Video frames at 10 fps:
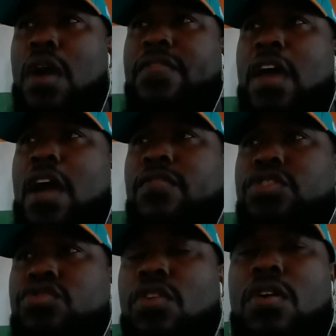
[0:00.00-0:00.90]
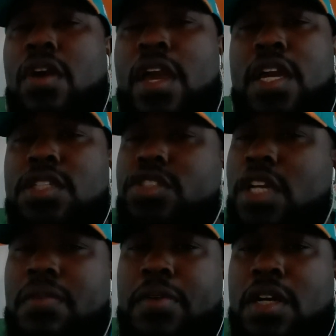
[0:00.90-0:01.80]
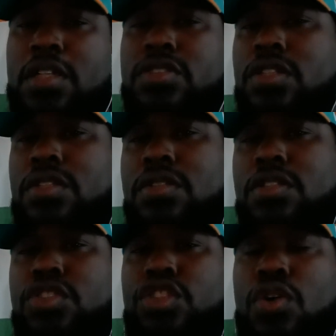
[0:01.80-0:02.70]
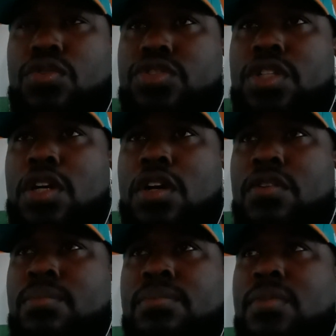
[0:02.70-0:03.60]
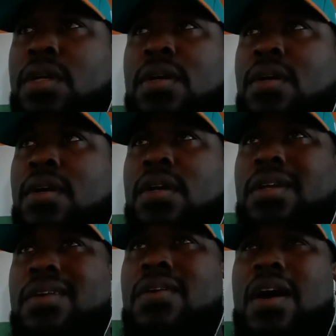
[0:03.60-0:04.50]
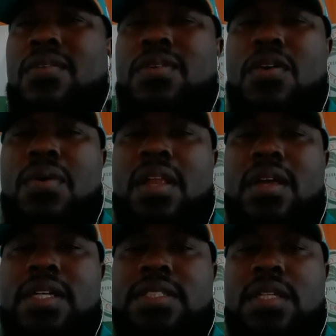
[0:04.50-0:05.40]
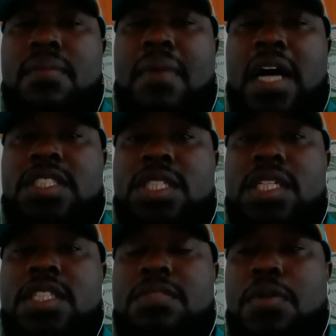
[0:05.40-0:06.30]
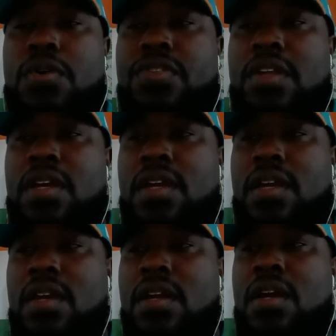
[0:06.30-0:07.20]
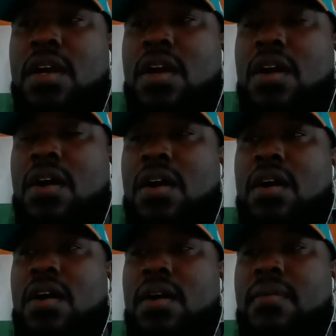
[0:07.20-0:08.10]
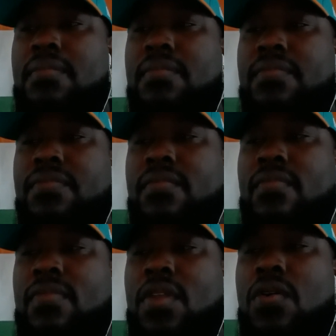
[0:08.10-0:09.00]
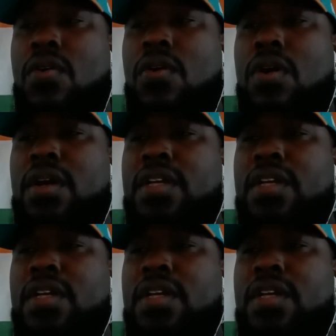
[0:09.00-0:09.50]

have to have a strong handshake because it just shows, I don't know whether it's a machismo thing, or